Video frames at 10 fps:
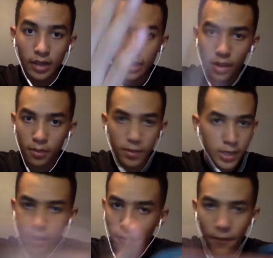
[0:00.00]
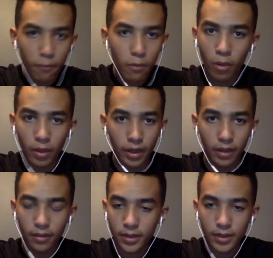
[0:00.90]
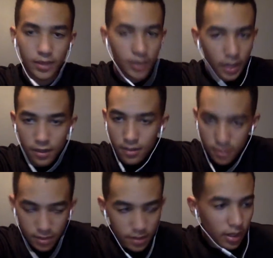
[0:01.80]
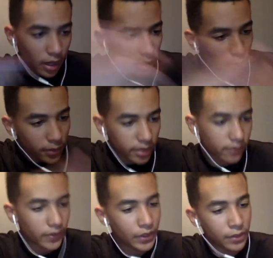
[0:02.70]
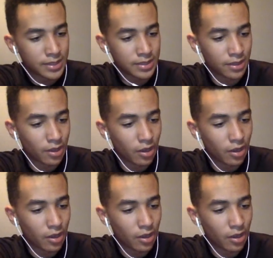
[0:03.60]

I'm sorry if I'm boring. I don't make videos this long.